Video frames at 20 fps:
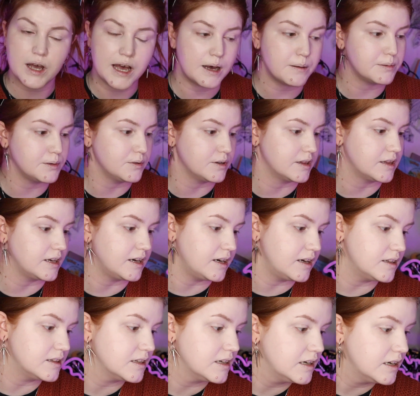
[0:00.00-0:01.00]
happy with
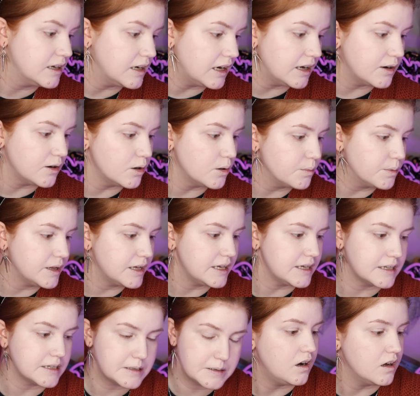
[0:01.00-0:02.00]
that. I hope
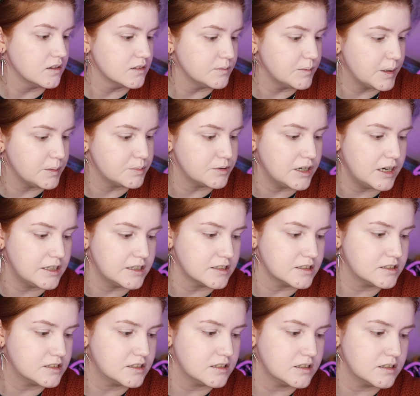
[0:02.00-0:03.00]
like all of my
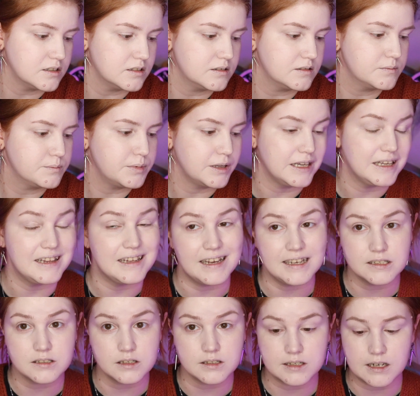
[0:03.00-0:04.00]
products play
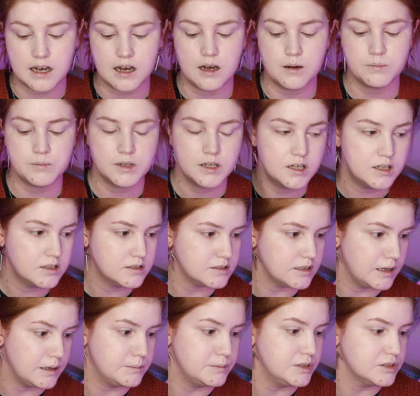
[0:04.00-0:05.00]
nice on top. So
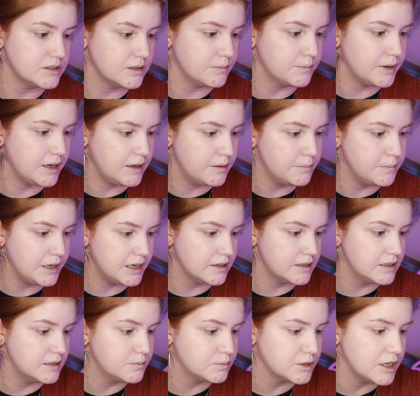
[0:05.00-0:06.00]
I'm using my
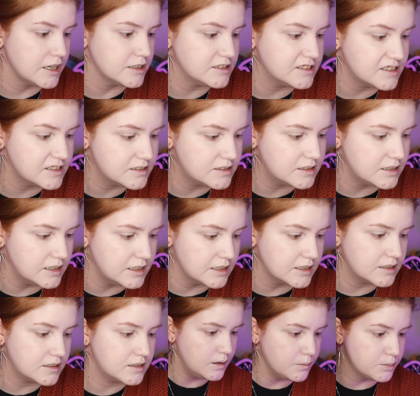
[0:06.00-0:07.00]
Mert bronzing
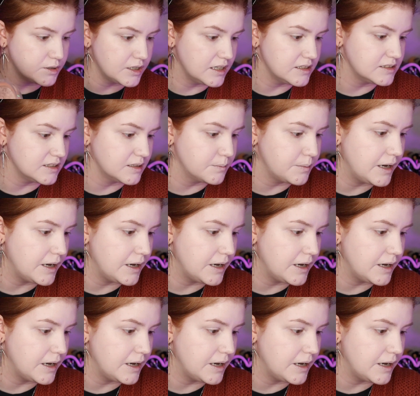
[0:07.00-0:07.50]
stick, the bronzing